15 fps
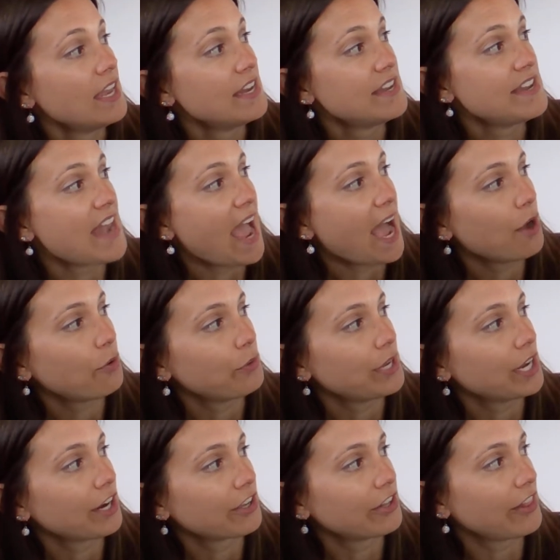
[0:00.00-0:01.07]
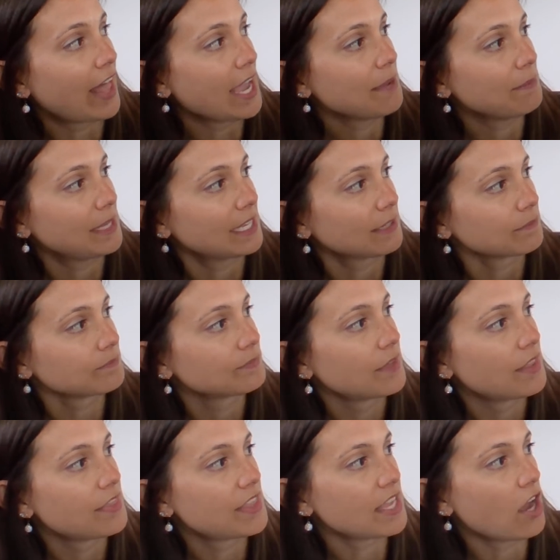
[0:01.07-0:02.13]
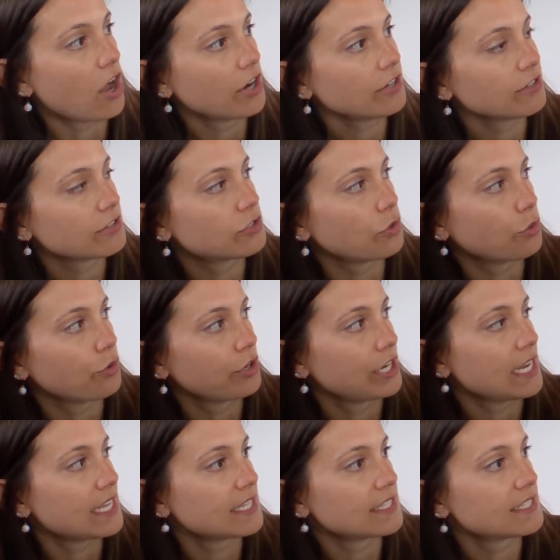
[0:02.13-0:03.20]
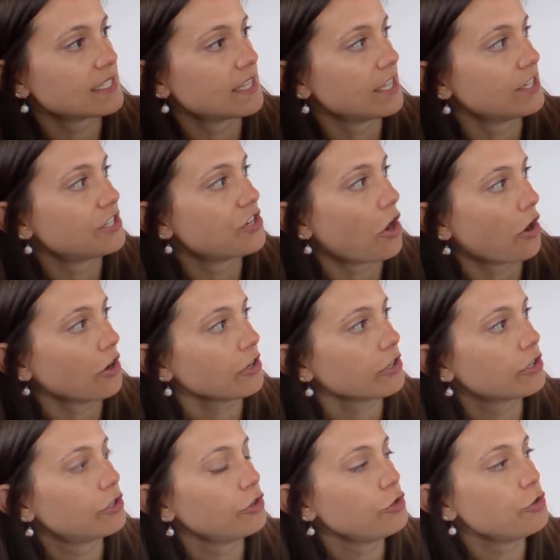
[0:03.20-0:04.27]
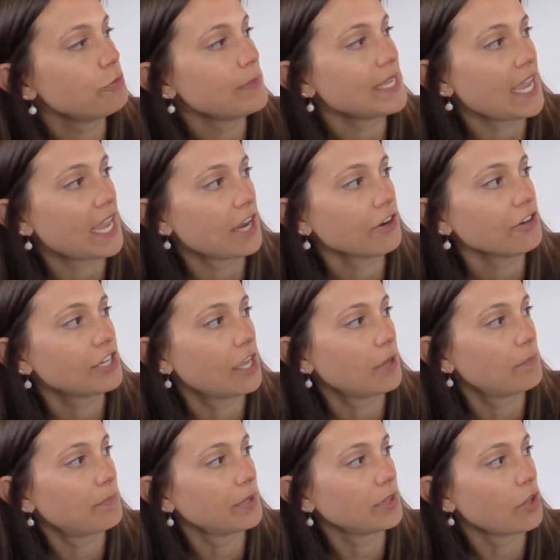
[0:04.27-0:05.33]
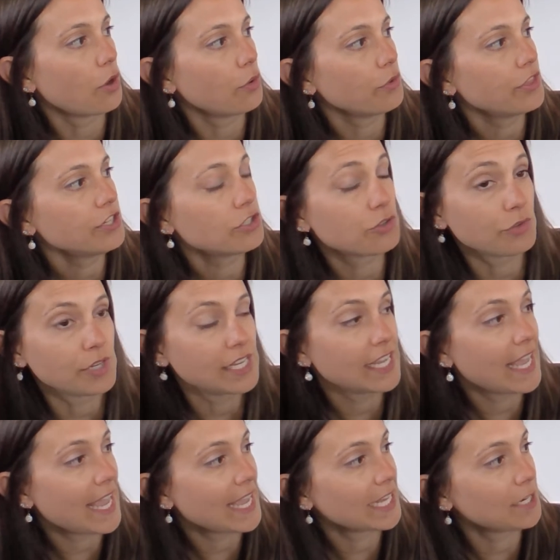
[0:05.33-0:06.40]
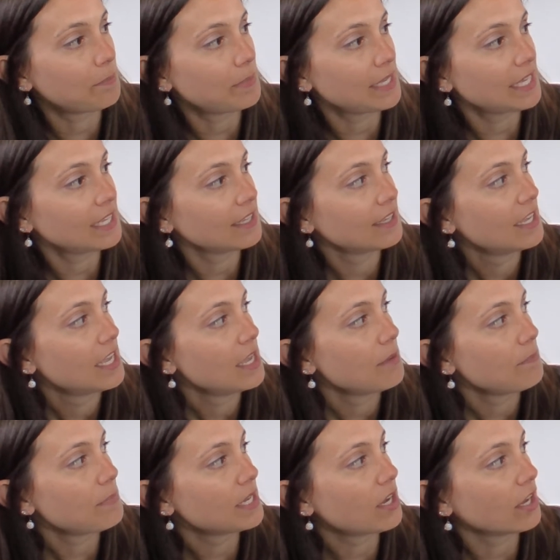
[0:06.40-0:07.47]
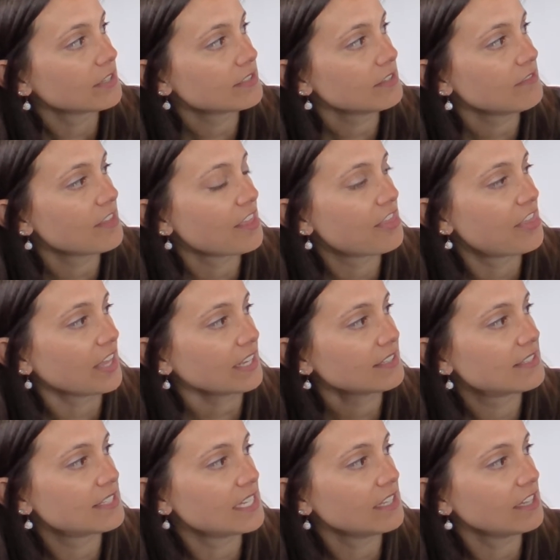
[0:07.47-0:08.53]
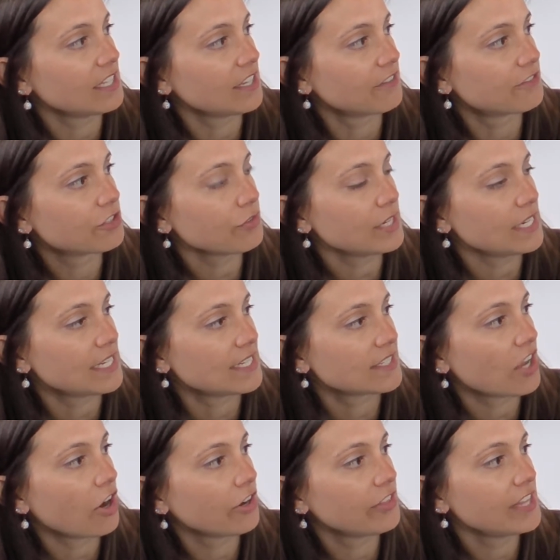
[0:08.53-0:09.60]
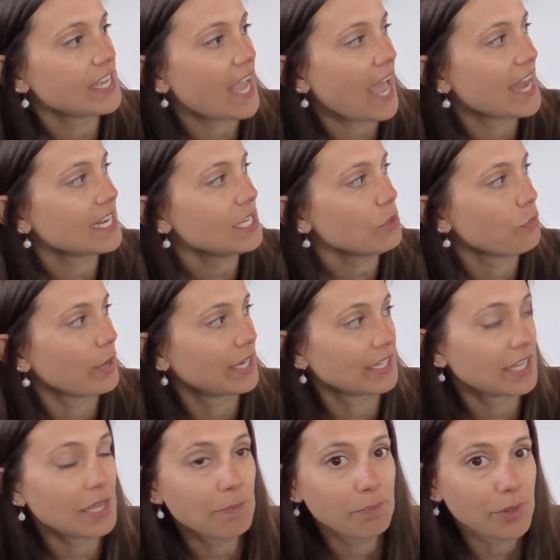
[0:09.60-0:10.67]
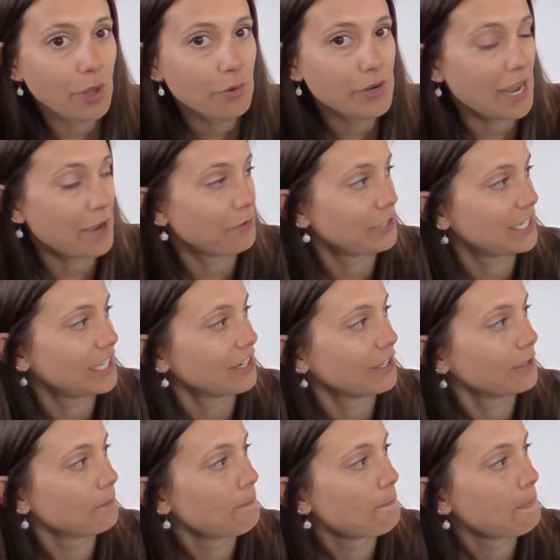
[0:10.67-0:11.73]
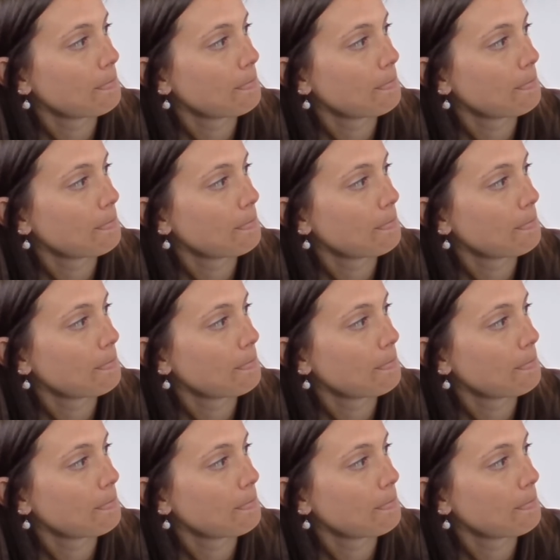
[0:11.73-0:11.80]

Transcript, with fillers: Now we are climbing. The understory is the dark, gloomy area below the tree canopy. Because of the thick ceiling of trees, hardly any wind can blow down here.